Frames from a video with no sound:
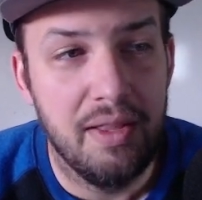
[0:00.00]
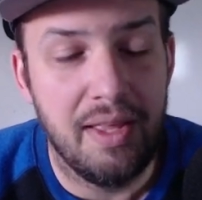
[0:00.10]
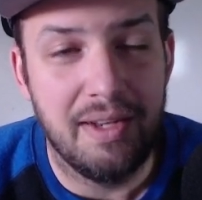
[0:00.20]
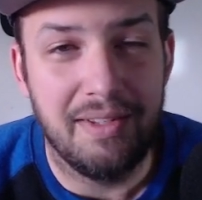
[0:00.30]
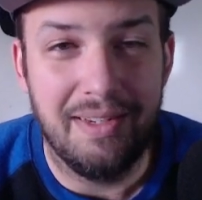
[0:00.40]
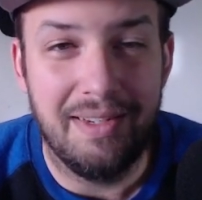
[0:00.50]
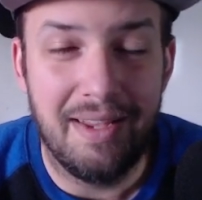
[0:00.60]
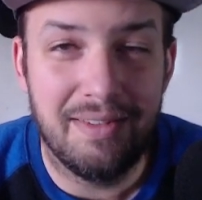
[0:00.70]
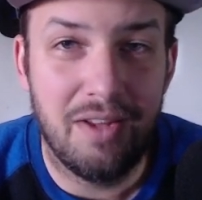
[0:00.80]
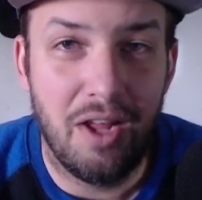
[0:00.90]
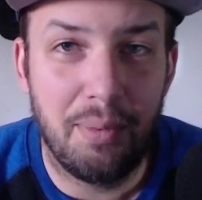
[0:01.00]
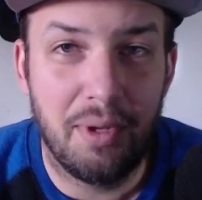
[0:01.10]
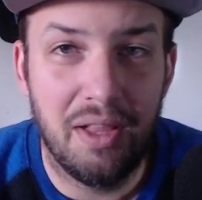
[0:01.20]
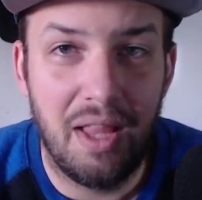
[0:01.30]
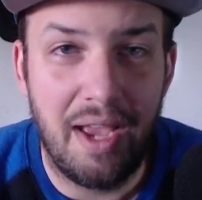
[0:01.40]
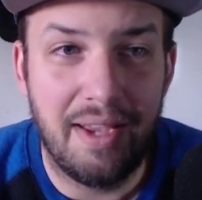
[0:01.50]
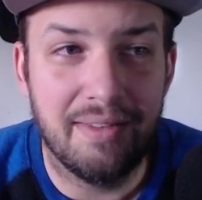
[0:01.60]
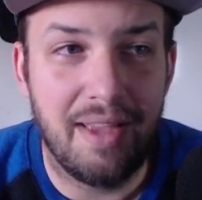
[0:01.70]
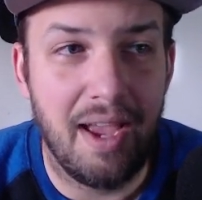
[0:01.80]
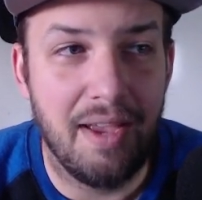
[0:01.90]
That is a desktop
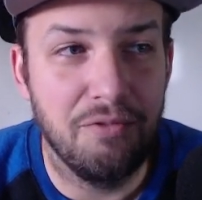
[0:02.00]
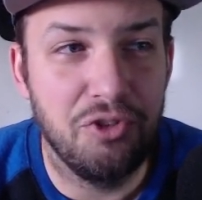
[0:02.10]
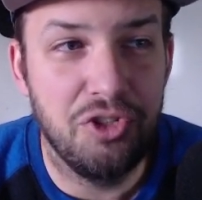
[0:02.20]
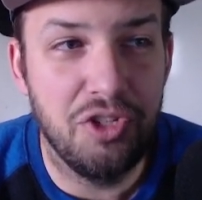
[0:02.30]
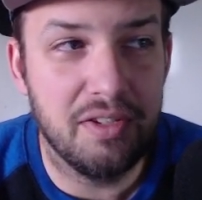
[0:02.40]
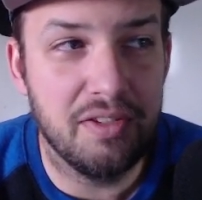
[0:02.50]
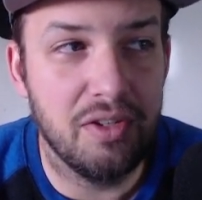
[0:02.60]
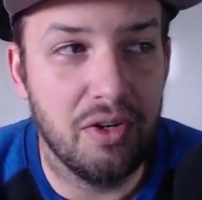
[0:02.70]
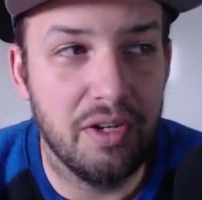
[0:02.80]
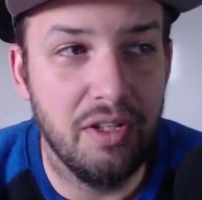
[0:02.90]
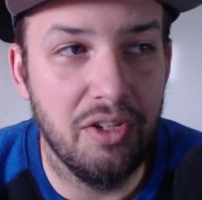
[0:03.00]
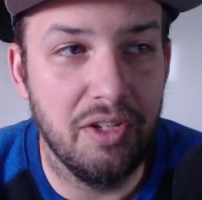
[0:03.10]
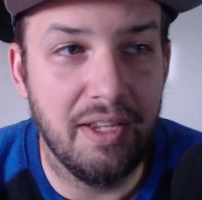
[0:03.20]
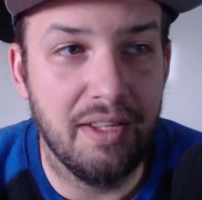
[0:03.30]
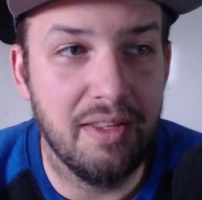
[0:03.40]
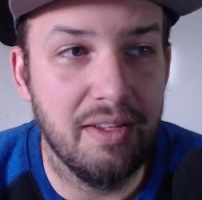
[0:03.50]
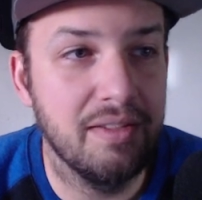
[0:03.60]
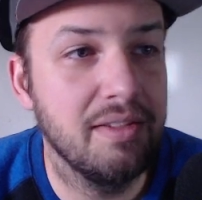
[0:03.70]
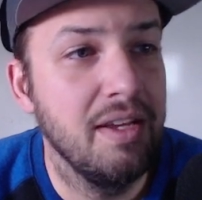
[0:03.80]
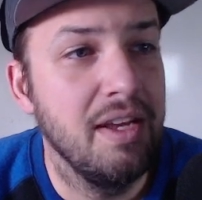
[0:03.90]
client. I have just started looking at
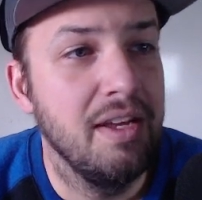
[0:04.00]
this.